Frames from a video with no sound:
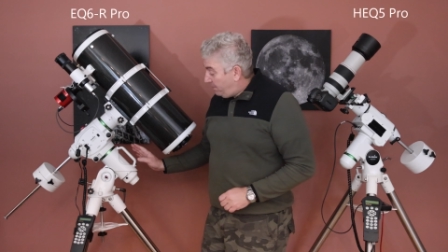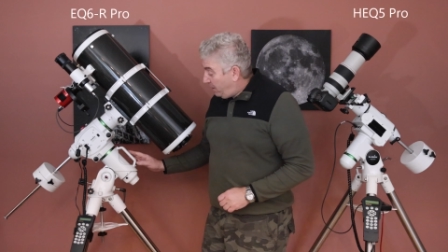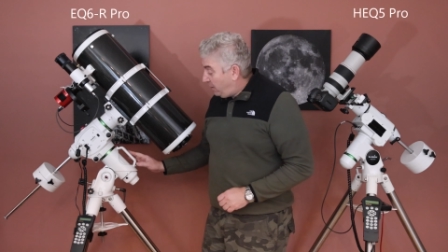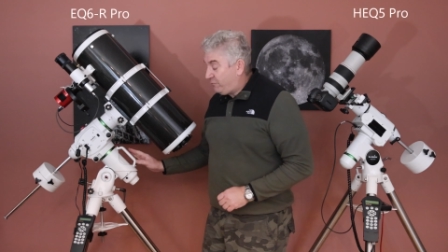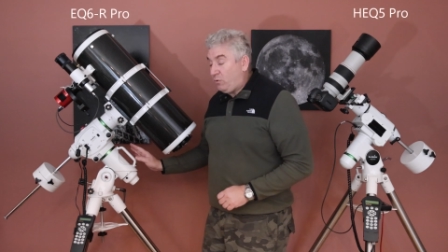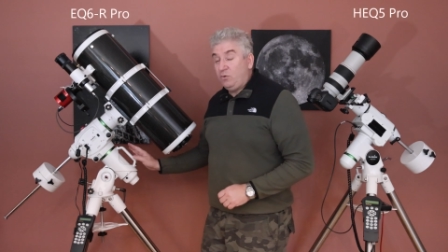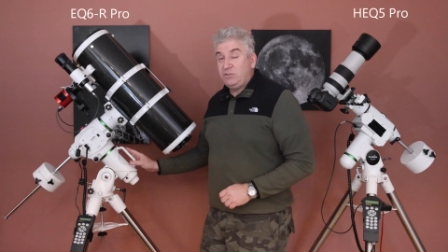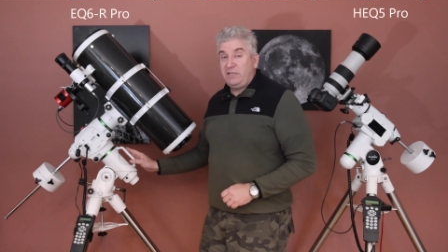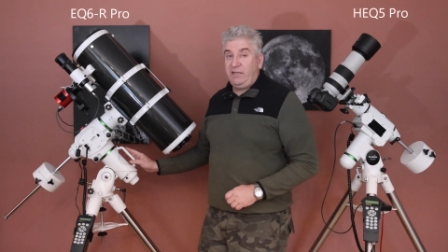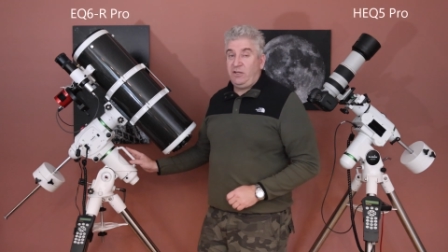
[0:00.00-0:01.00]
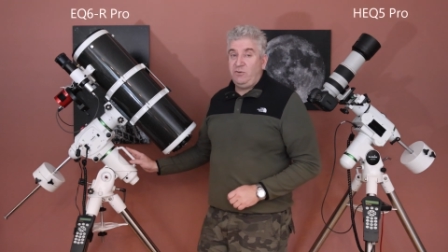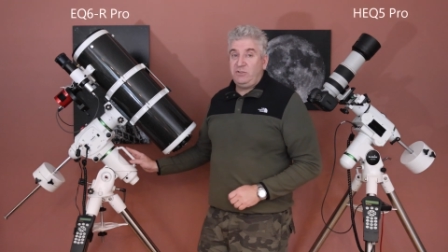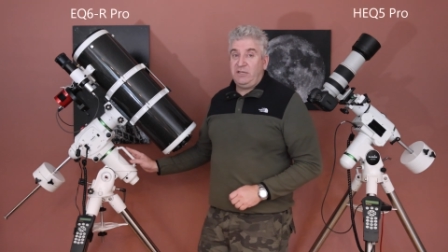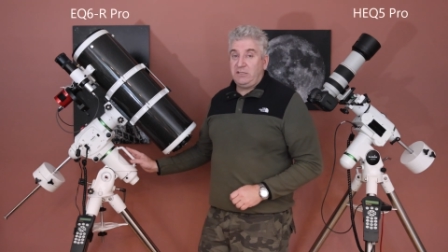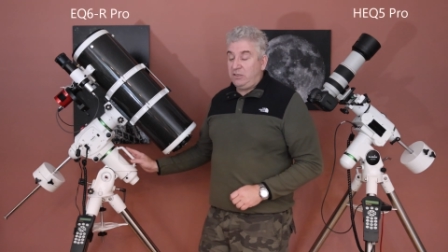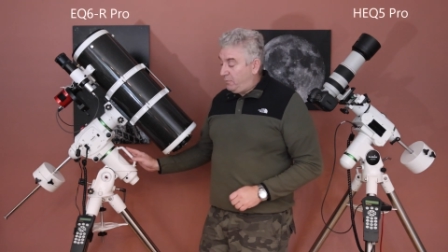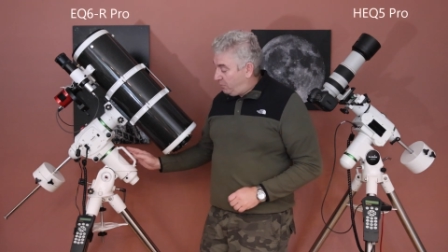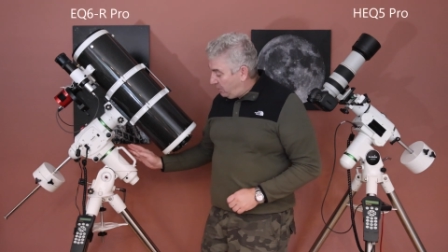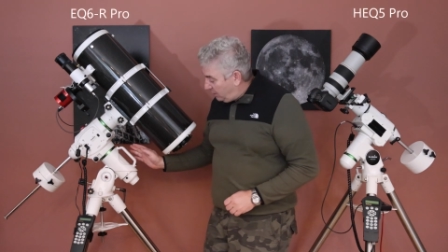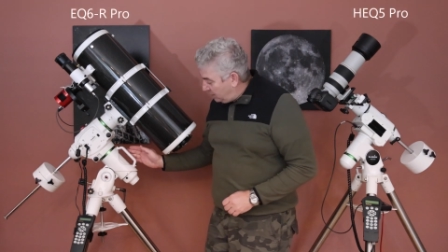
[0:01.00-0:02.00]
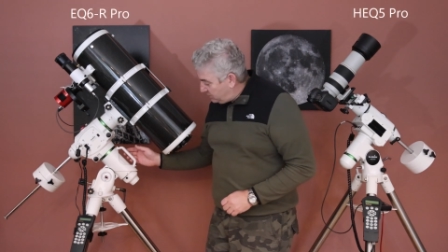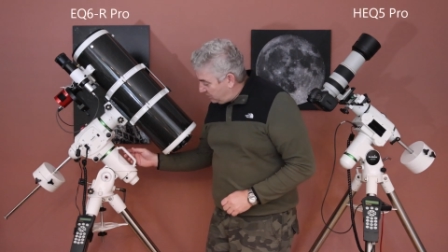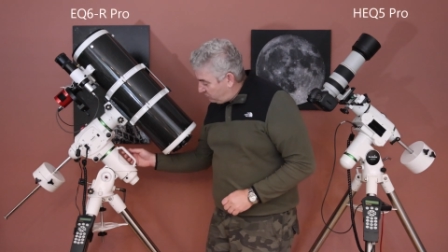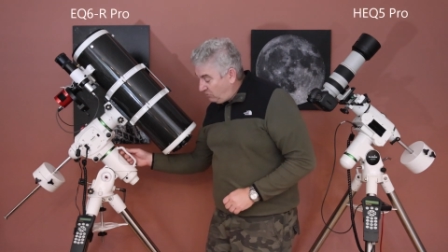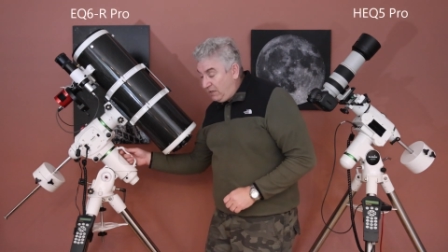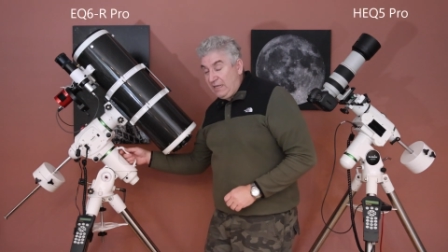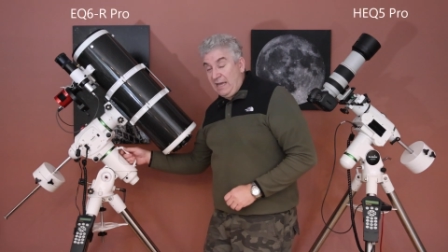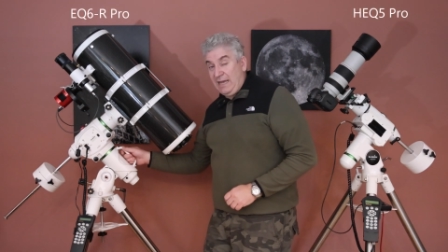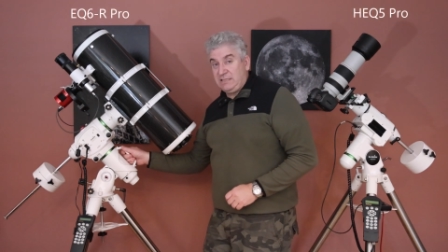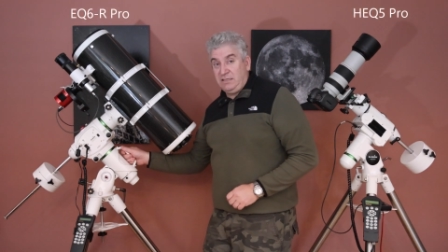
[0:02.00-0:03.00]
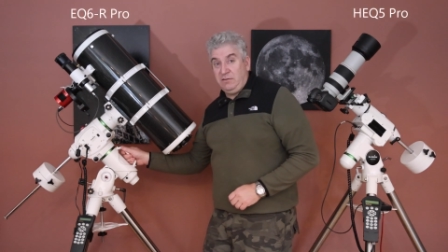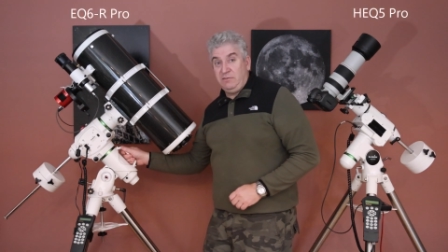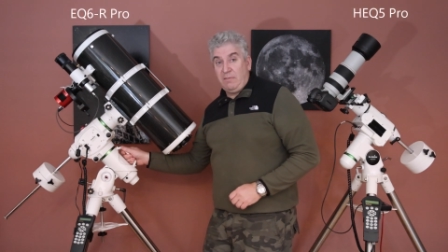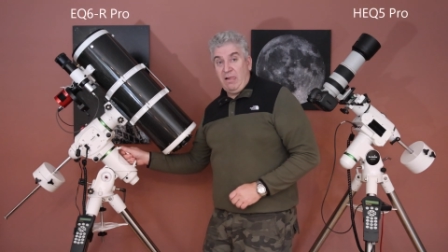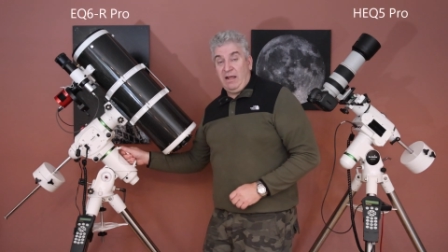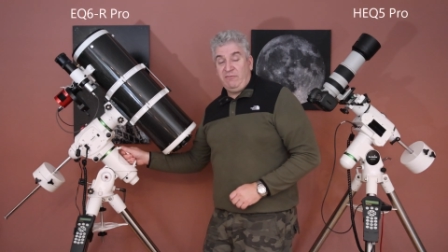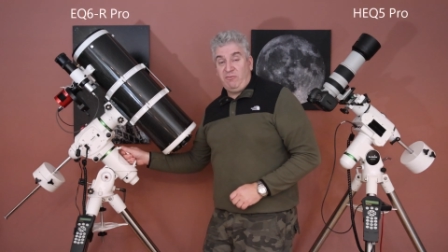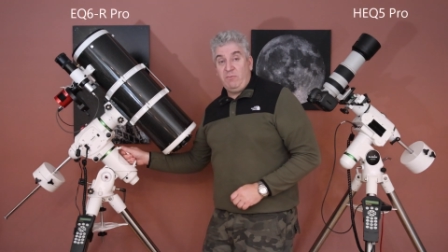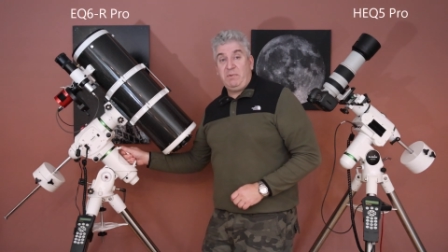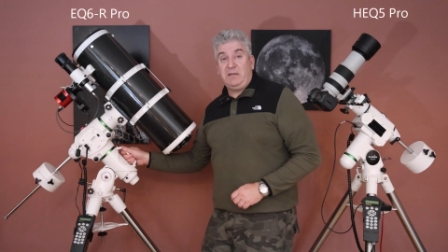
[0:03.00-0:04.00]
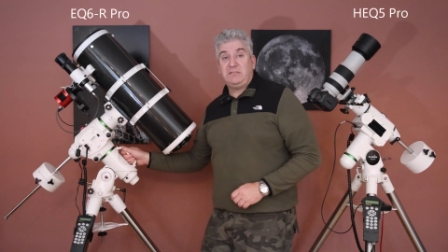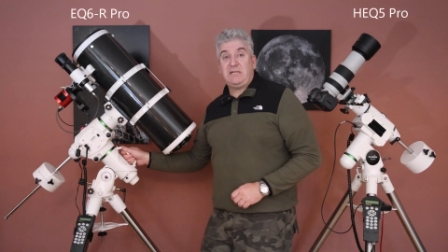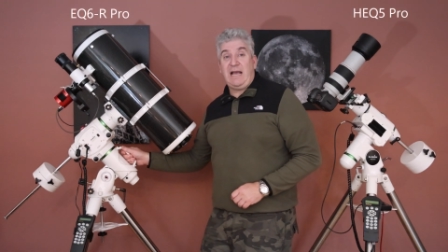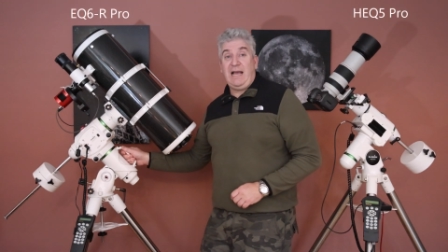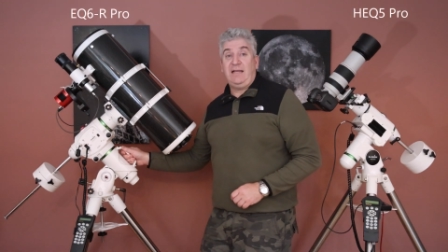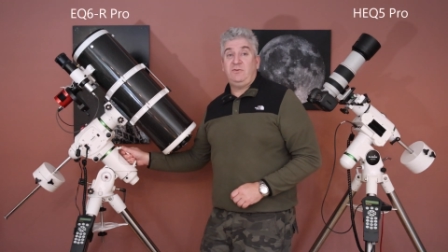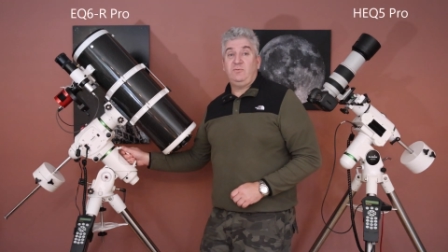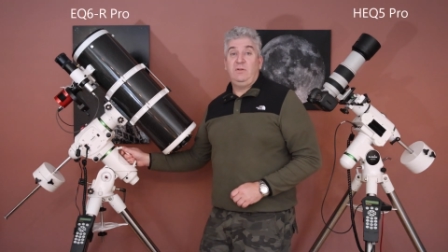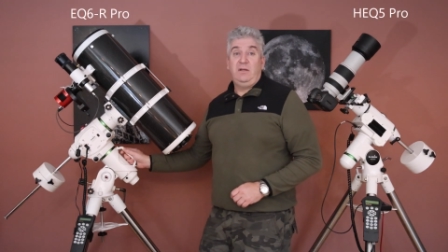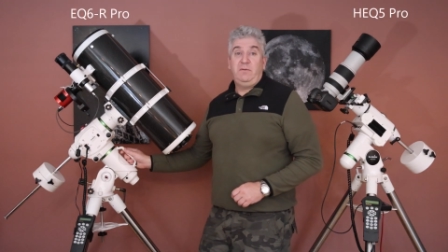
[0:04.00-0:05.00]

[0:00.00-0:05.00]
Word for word: But of course the EQ6R Pro has this really excellent and robust handle